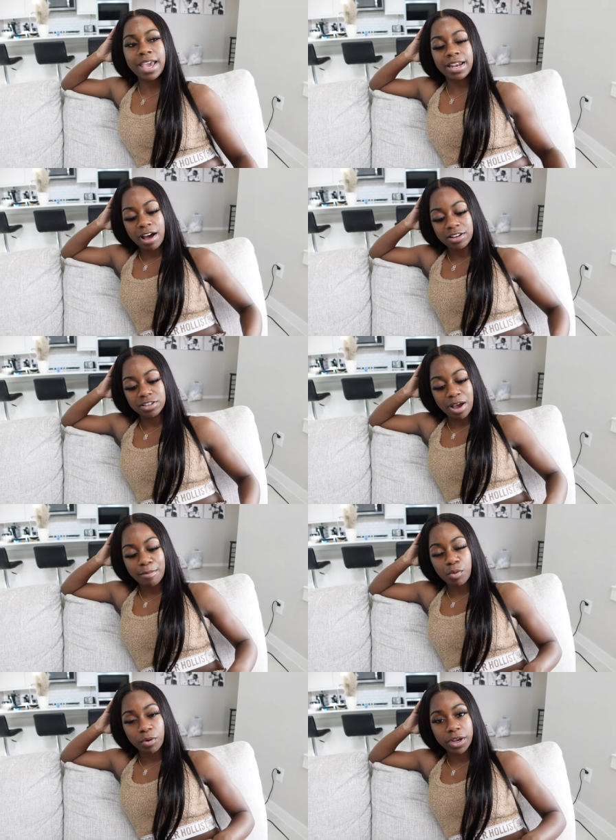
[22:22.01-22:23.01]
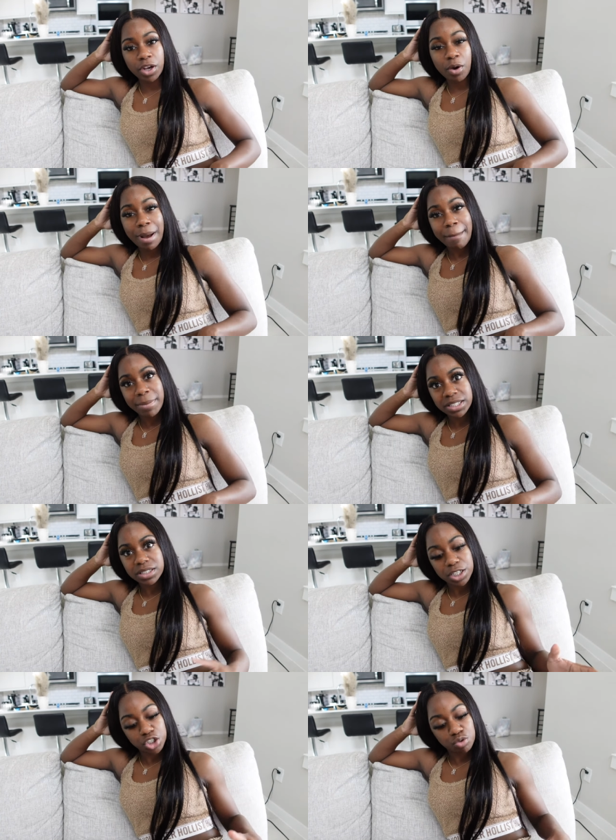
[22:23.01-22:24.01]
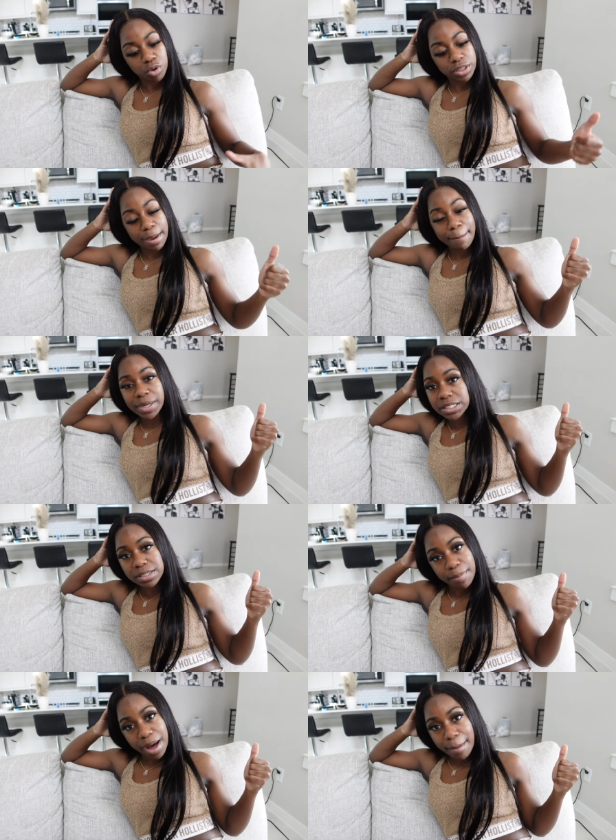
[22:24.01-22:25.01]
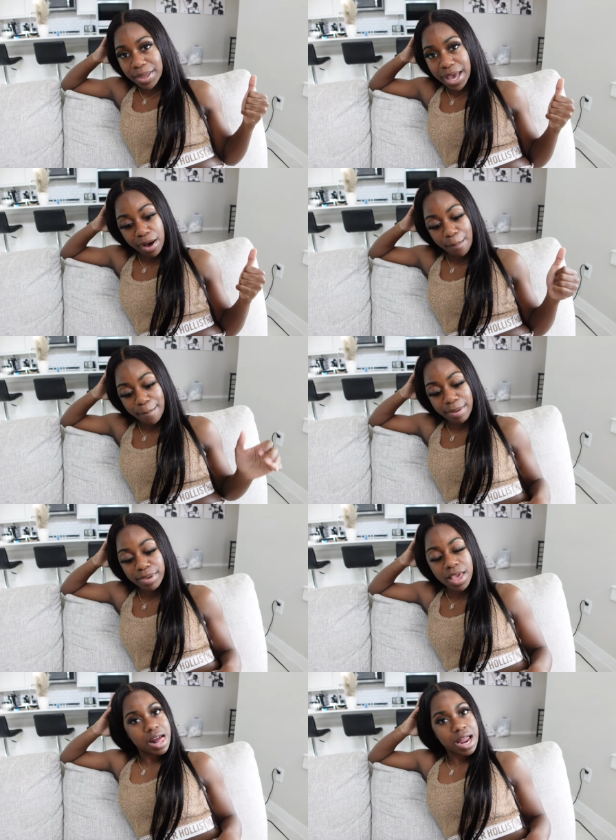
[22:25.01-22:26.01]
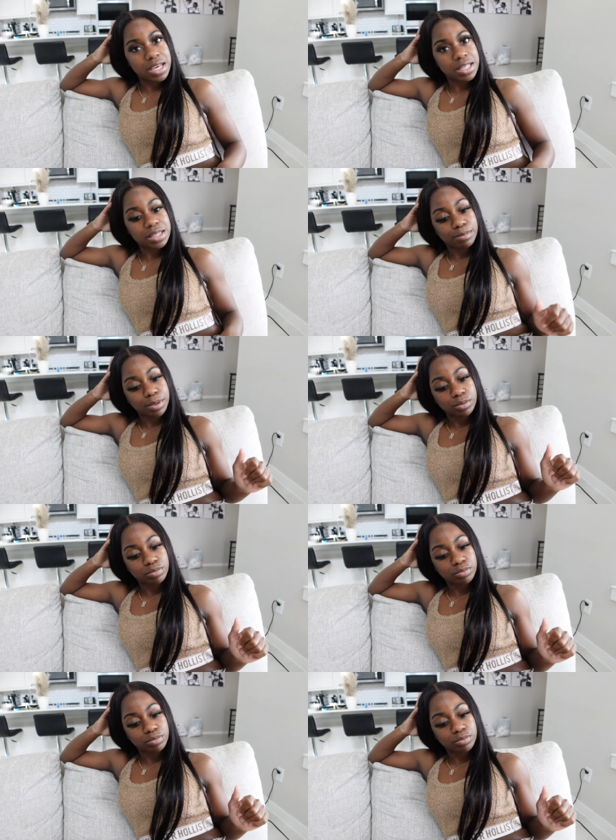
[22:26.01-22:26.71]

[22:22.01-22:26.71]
And also I've been working on my butt because you want that butt to pop out, baby. You gotta get them